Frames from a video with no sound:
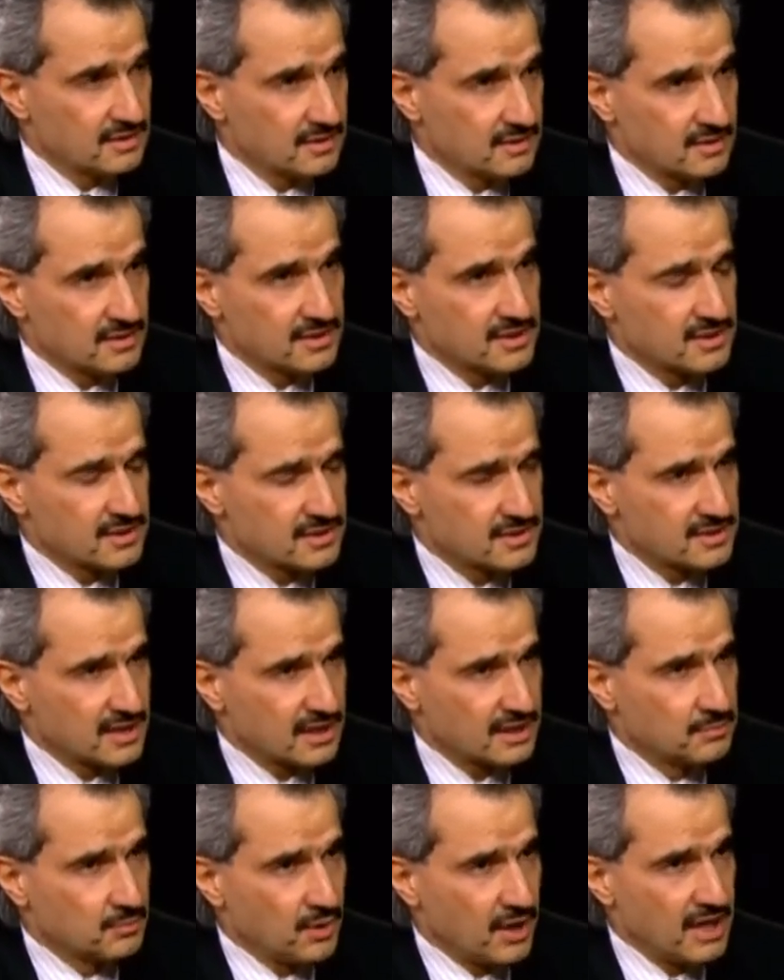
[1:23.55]
uh, is
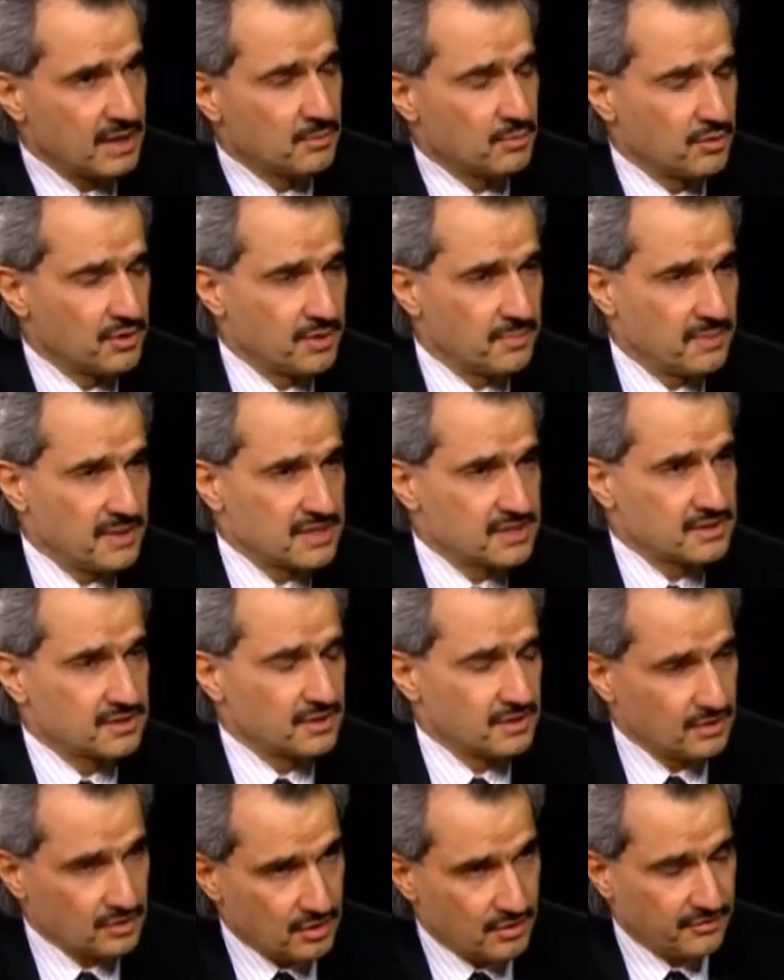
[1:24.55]
not anymore the
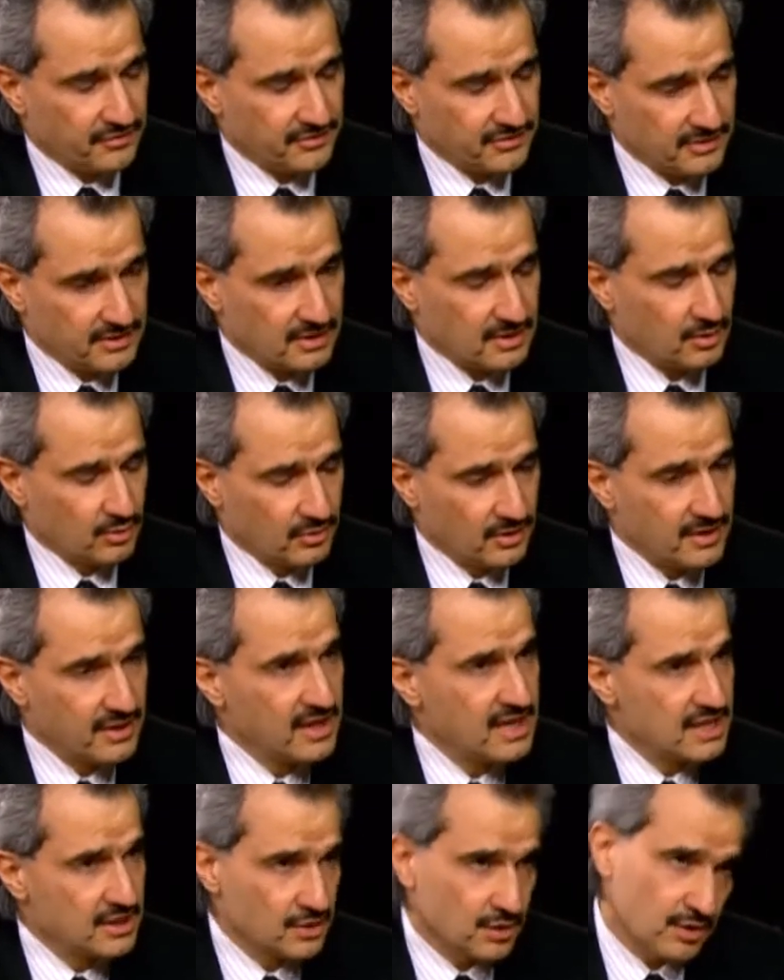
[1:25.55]
president of uh, or
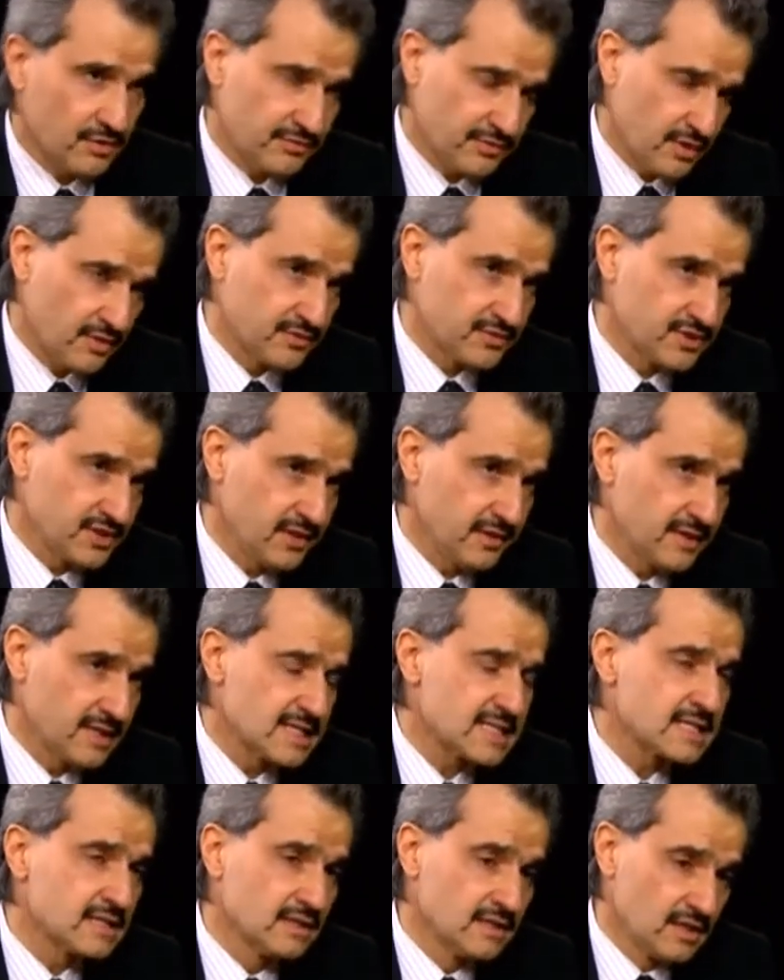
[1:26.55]
the leader of, of
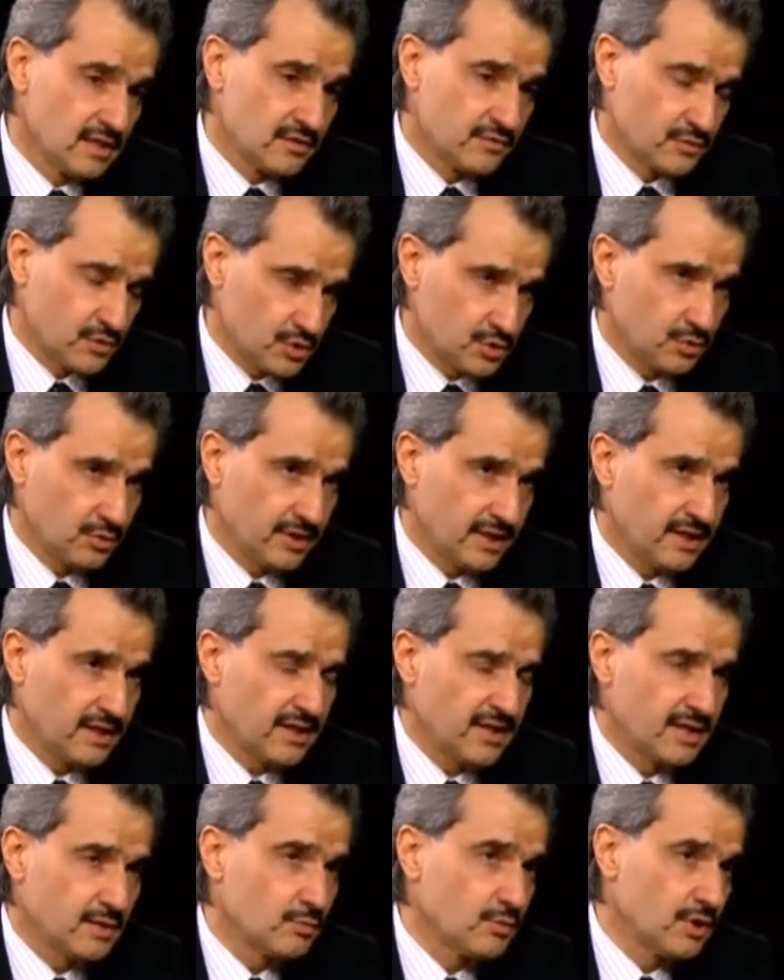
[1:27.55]
Syria, for sure
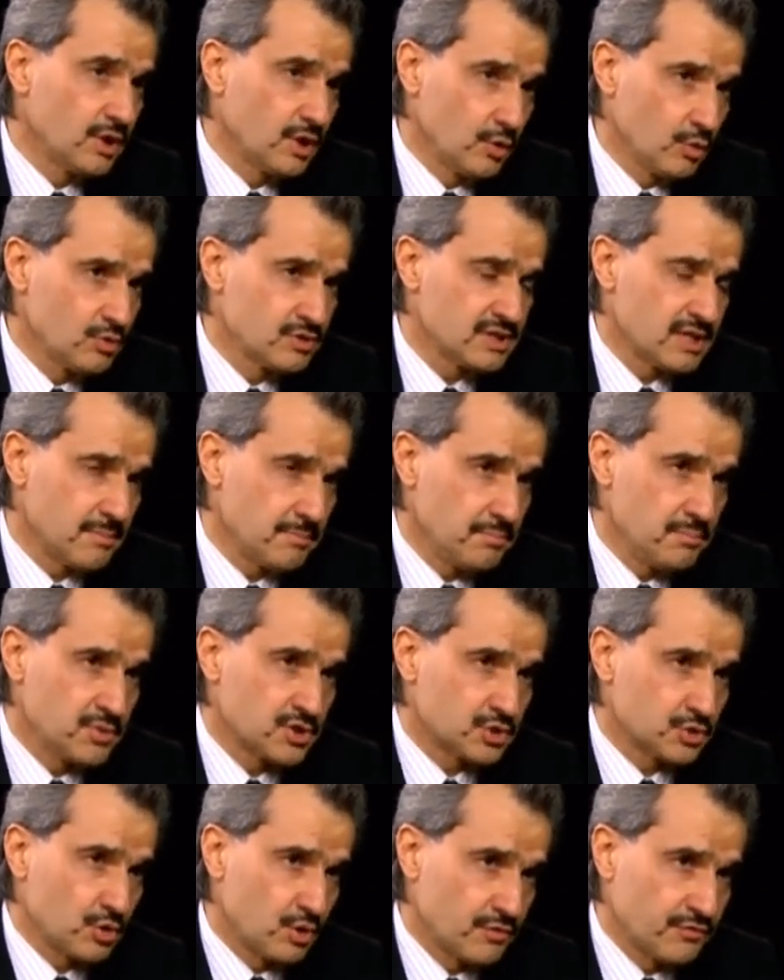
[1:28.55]
Iran will lose a
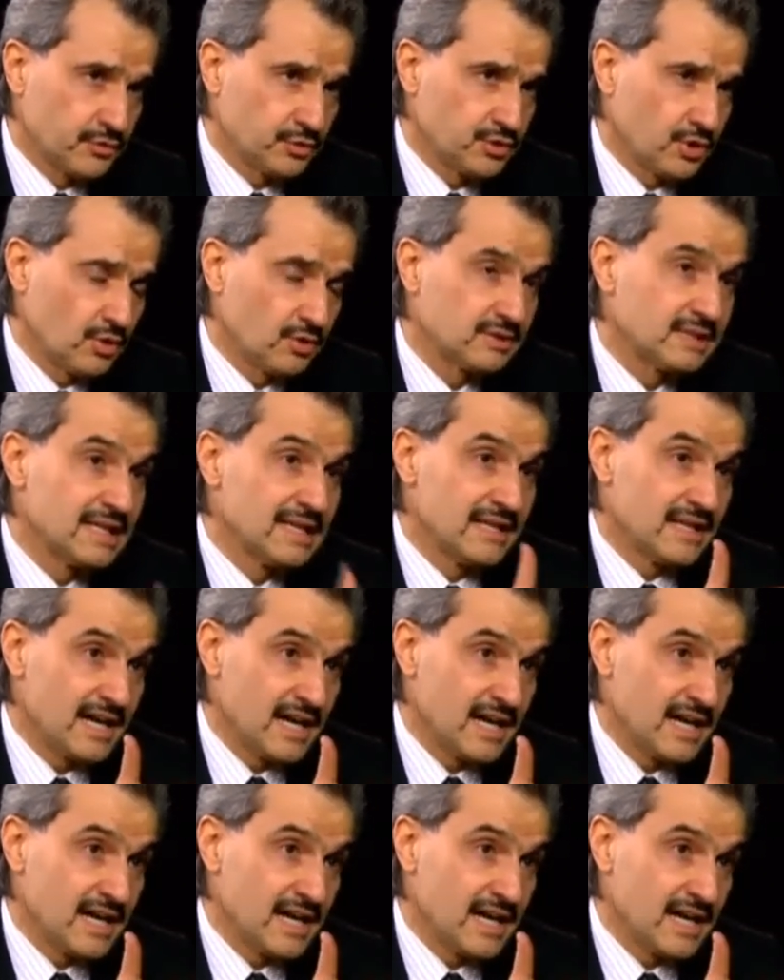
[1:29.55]
strong foothold.